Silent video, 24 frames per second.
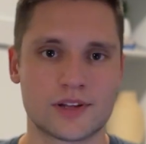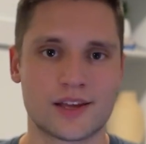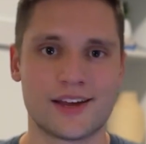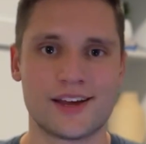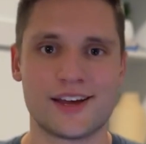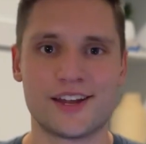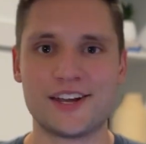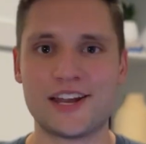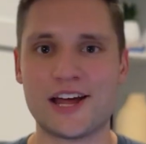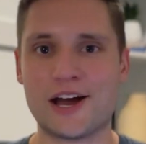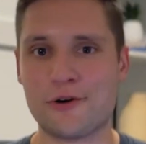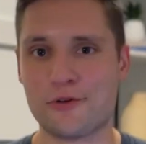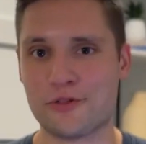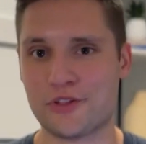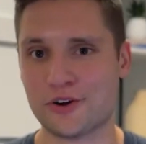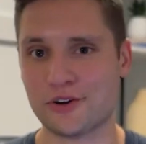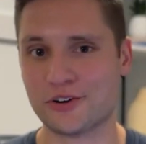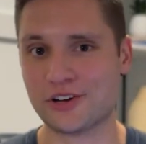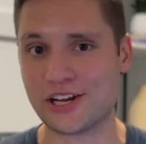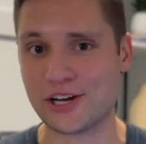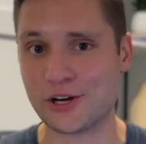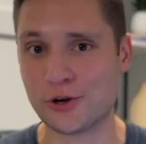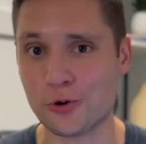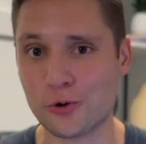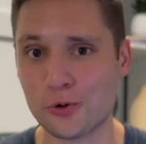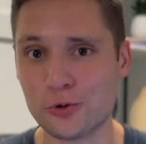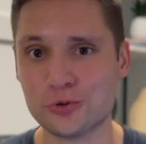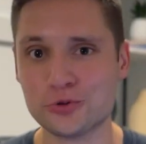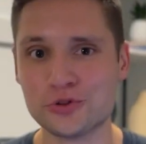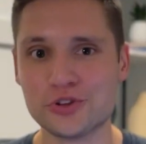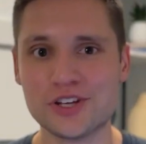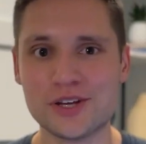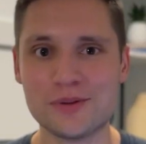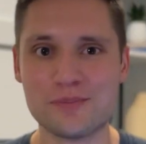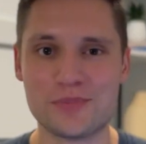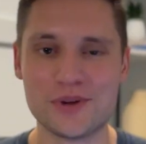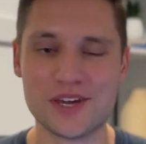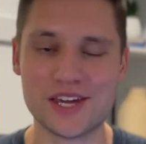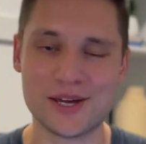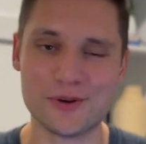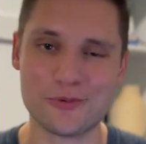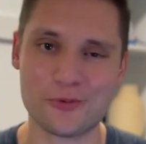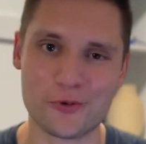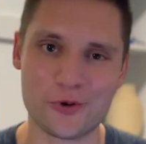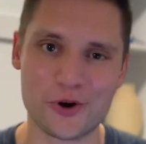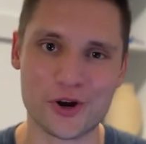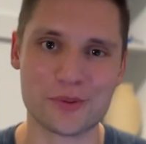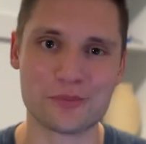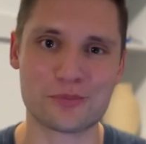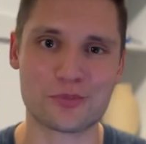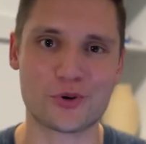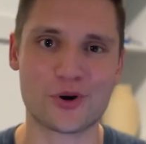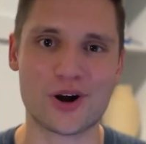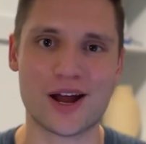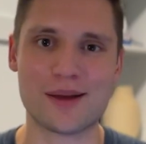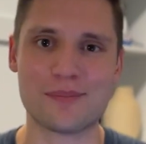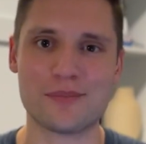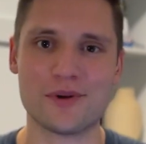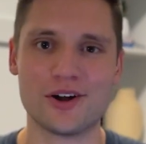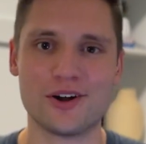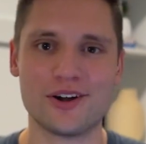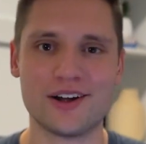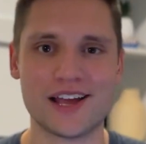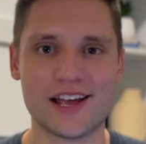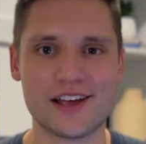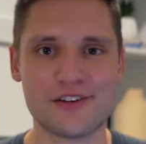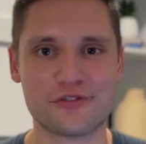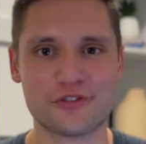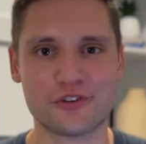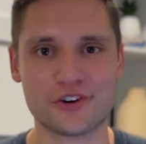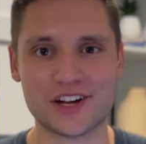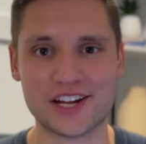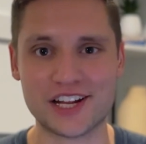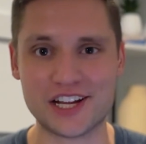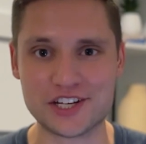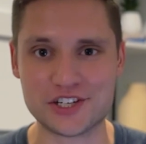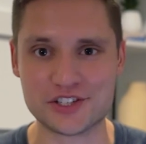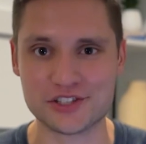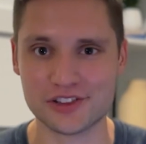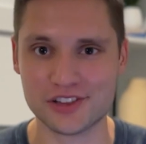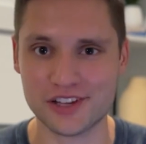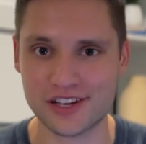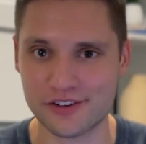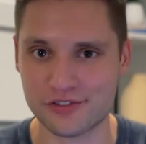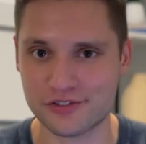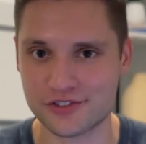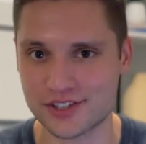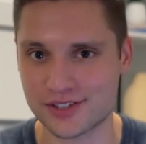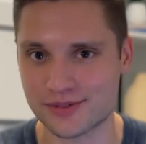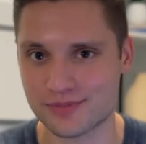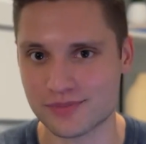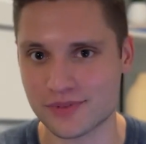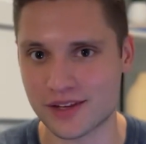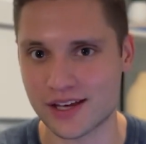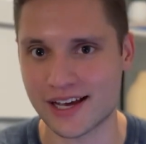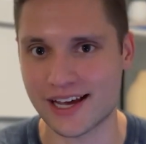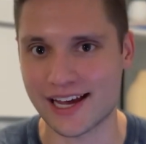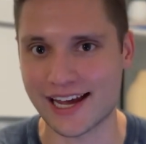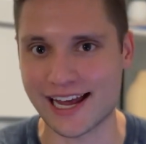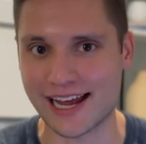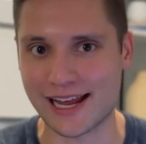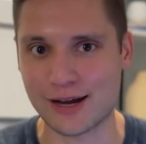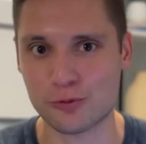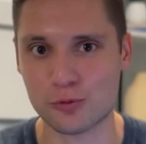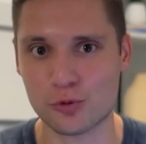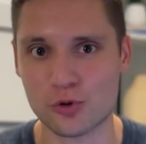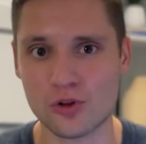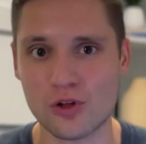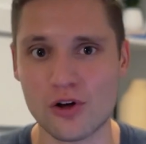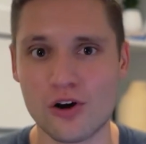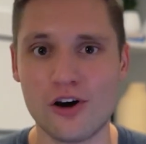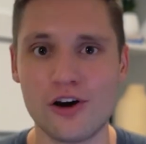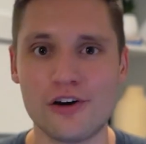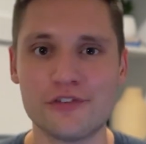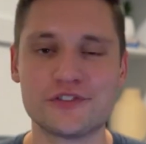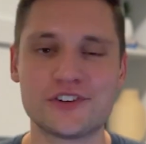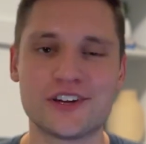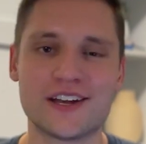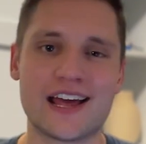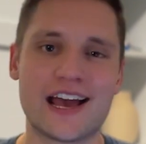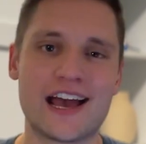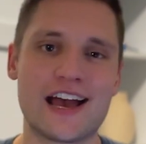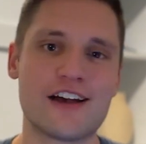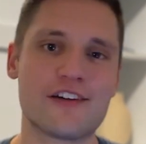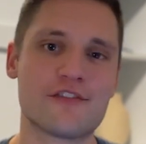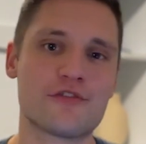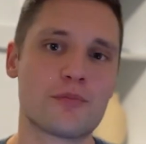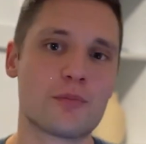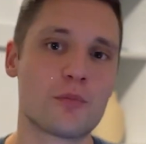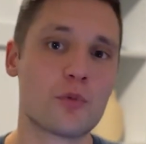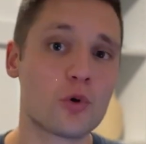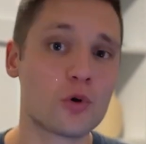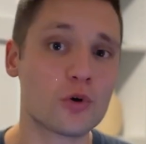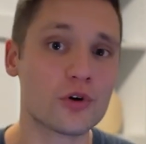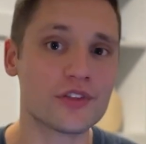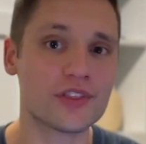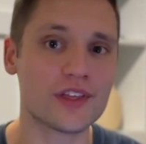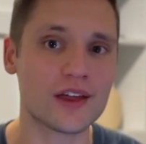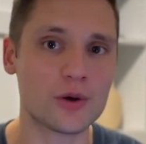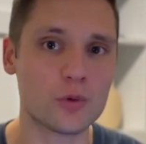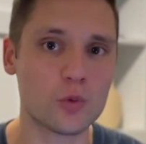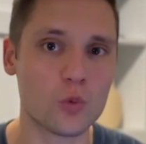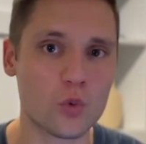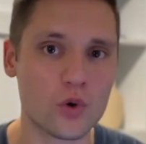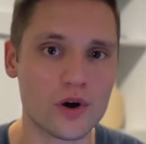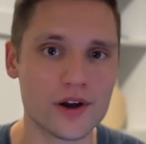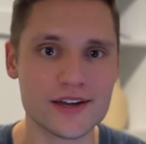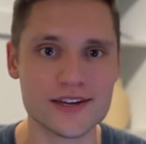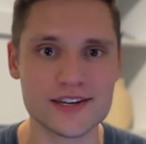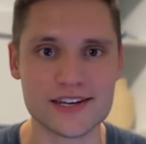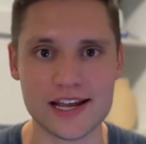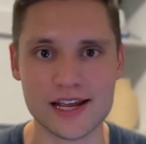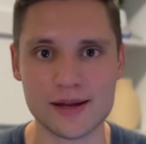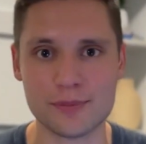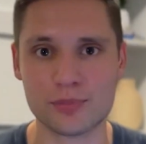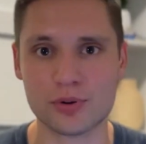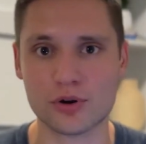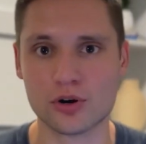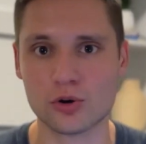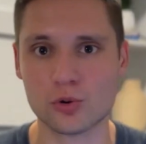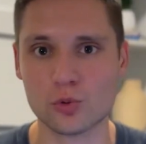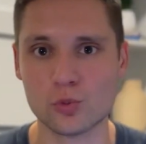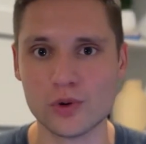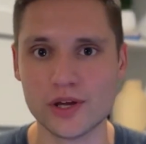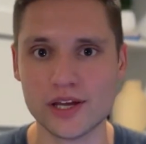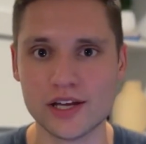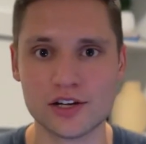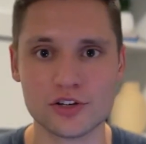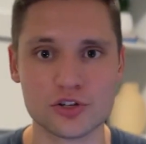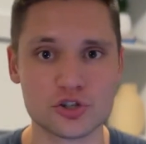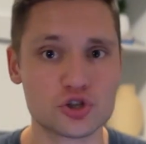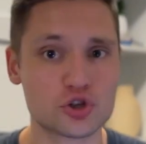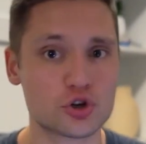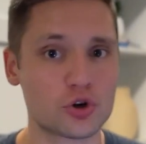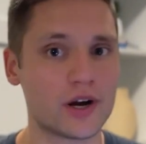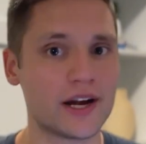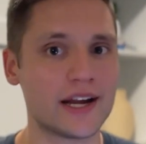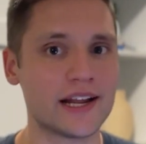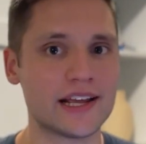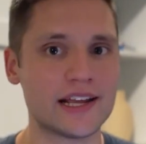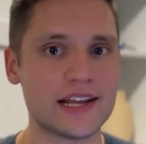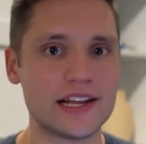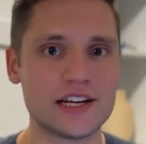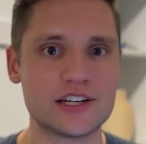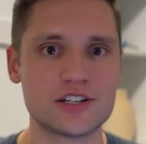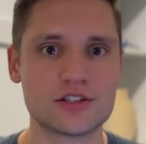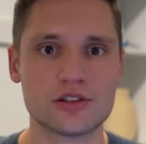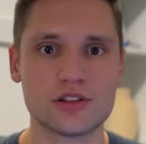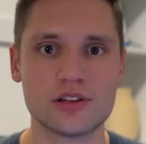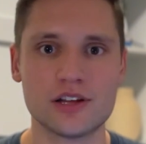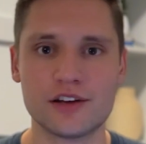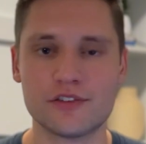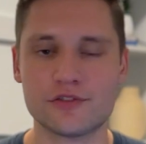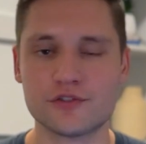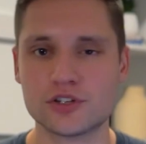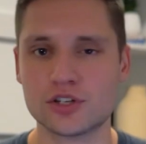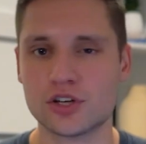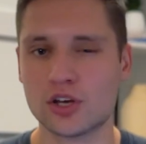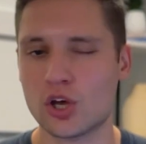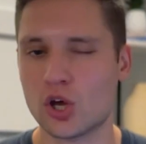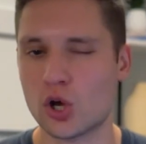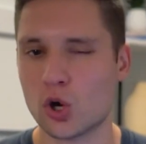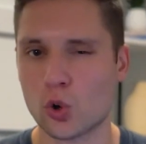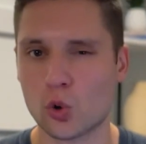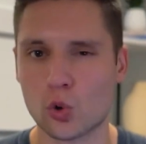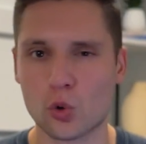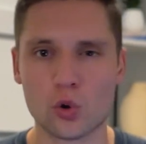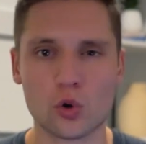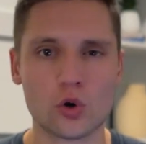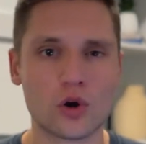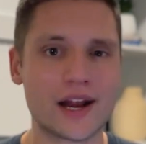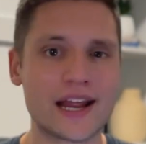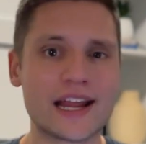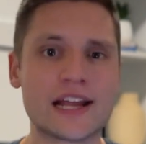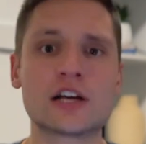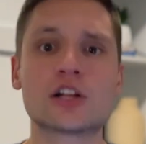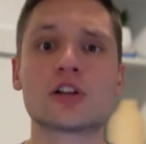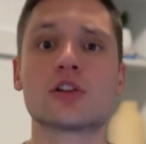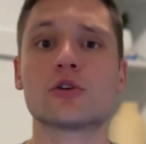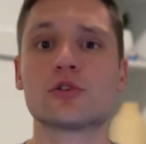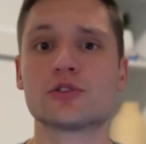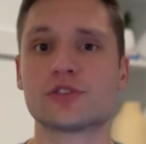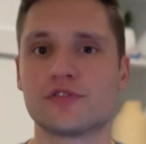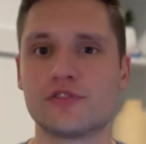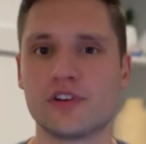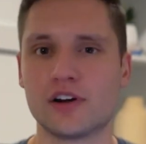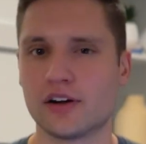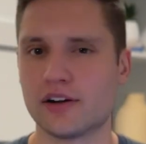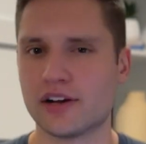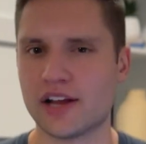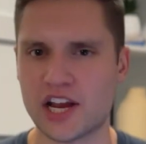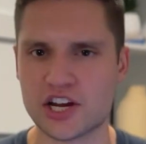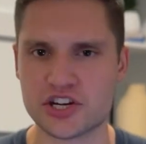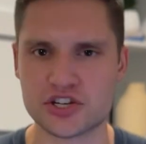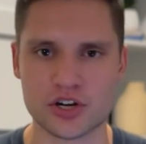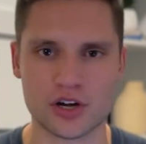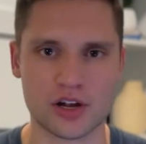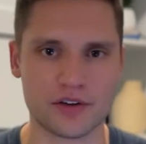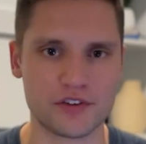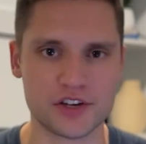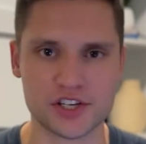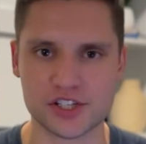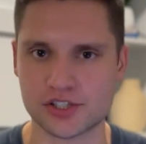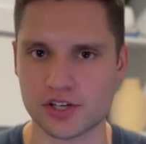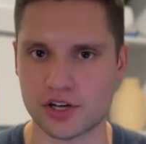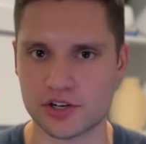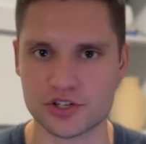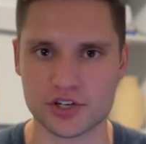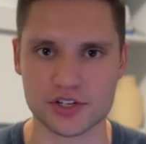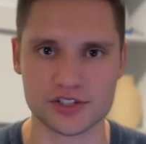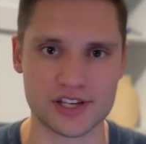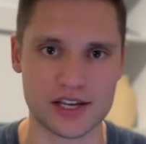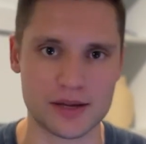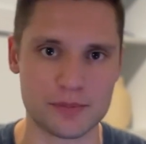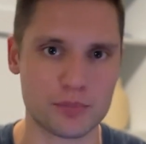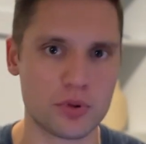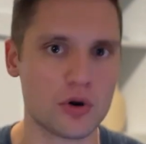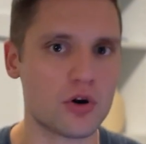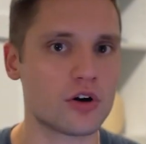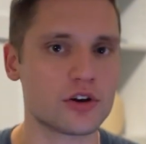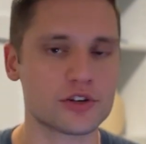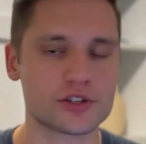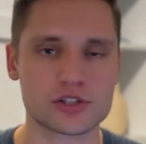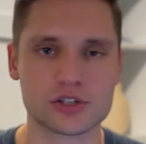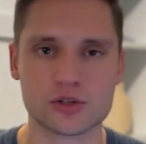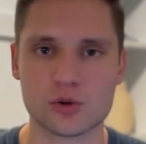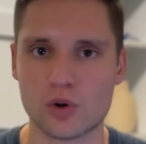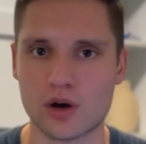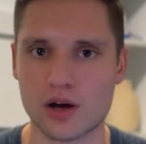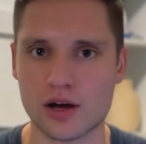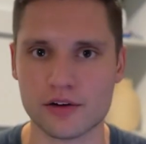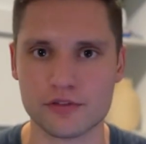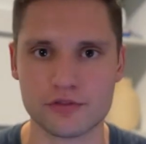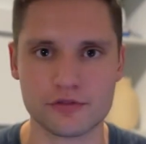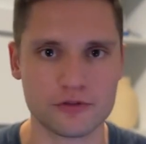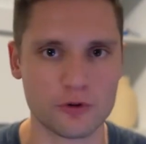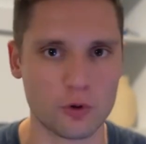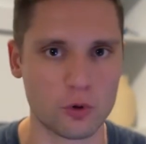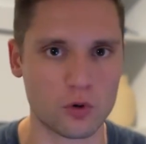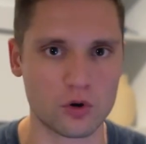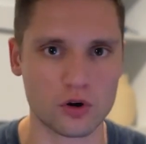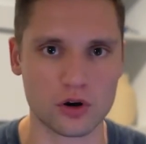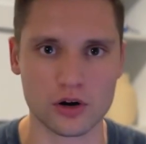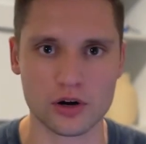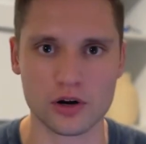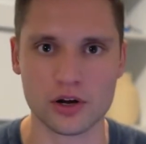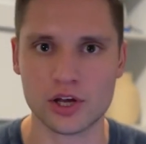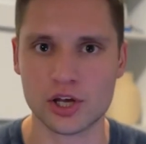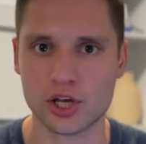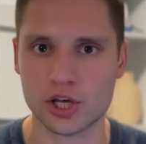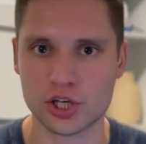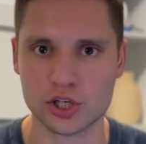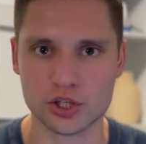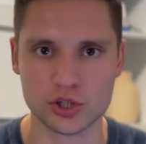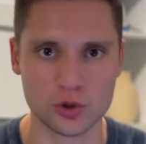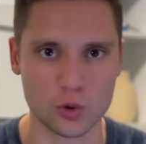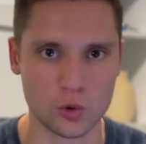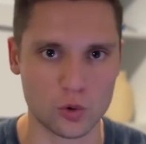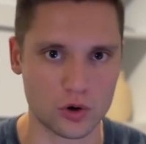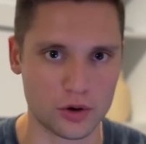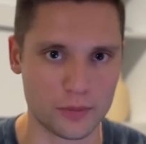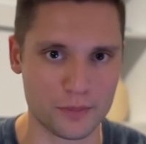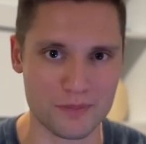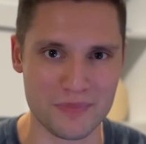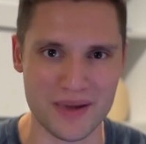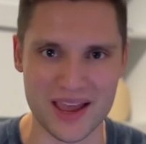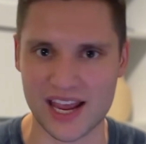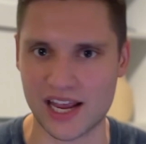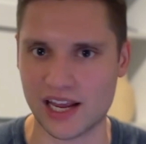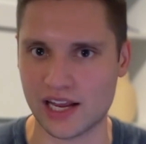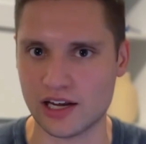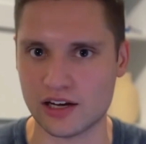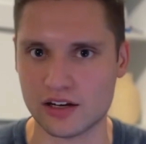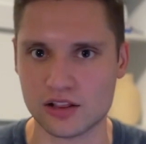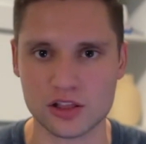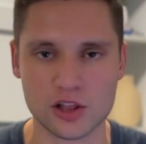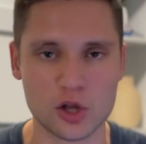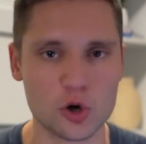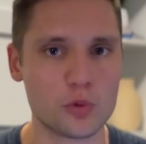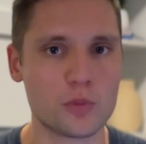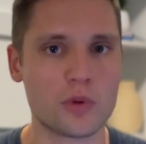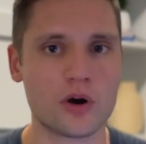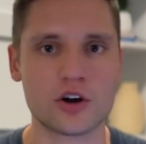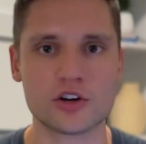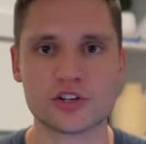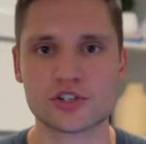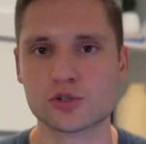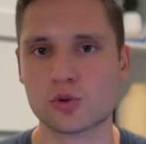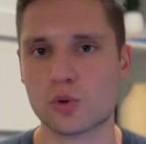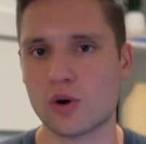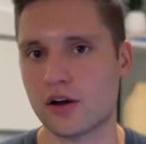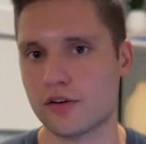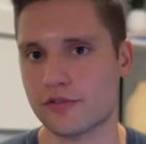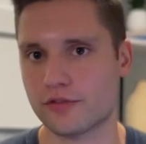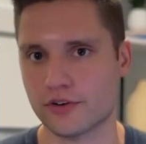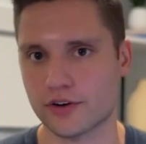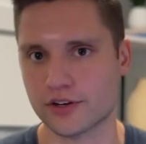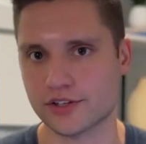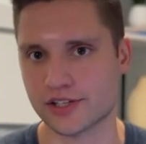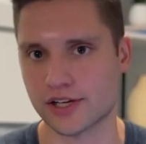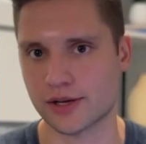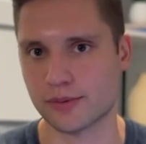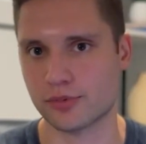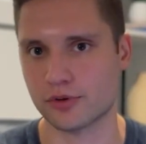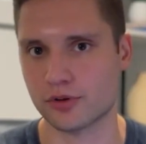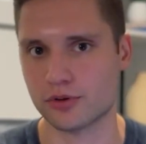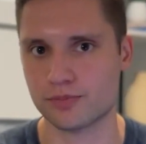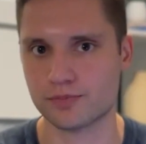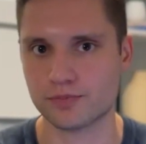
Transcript: Now, there can only be one primary day for each lift, and we'll often have more than 1 day per week training each lift or a close variation of it, such as a pause squat for your main low bar squat, for example.